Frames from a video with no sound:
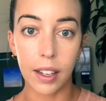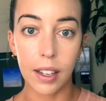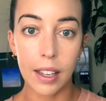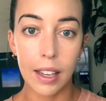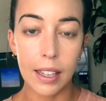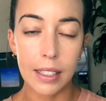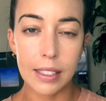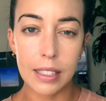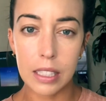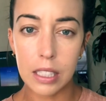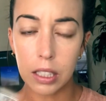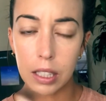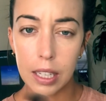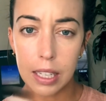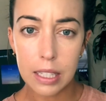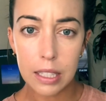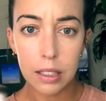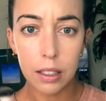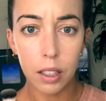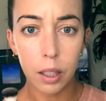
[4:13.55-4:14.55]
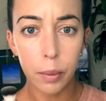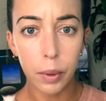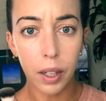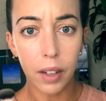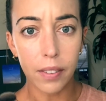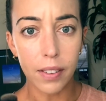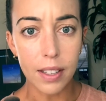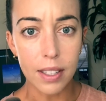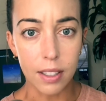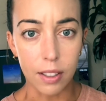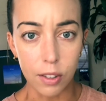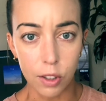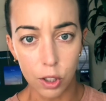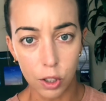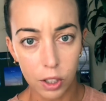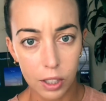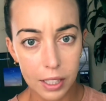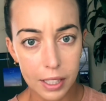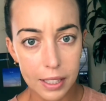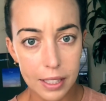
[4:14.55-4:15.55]
Still has a little bit of a
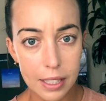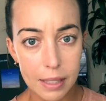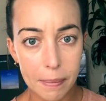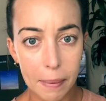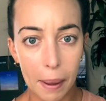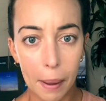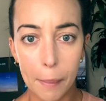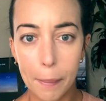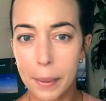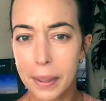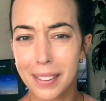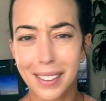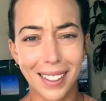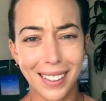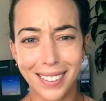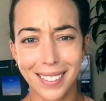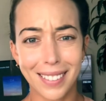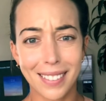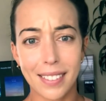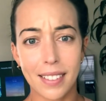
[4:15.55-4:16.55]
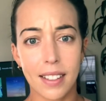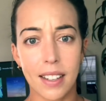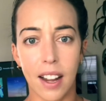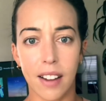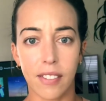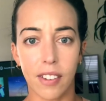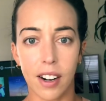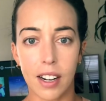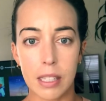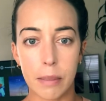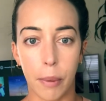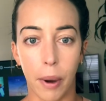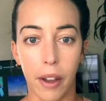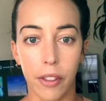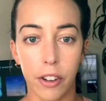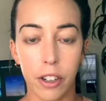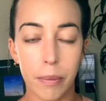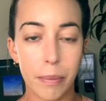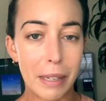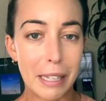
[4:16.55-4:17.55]
sunscreen smell, but that never has bothered
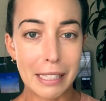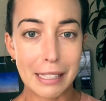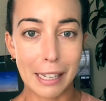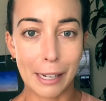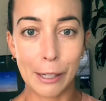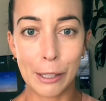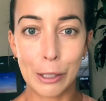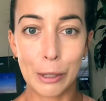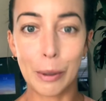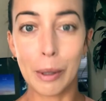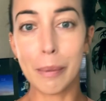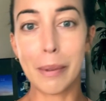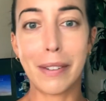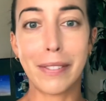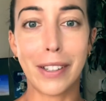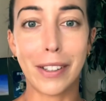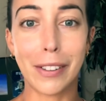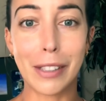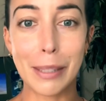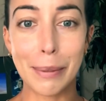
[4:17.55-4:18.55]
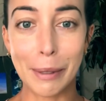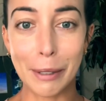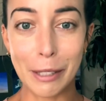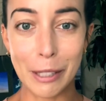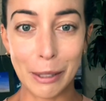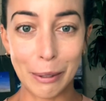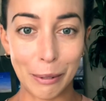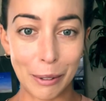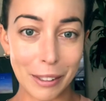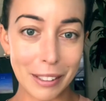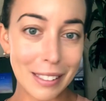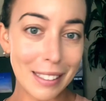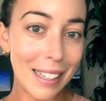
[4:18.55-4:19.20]
me. It's actually one of my favorite smells in the world.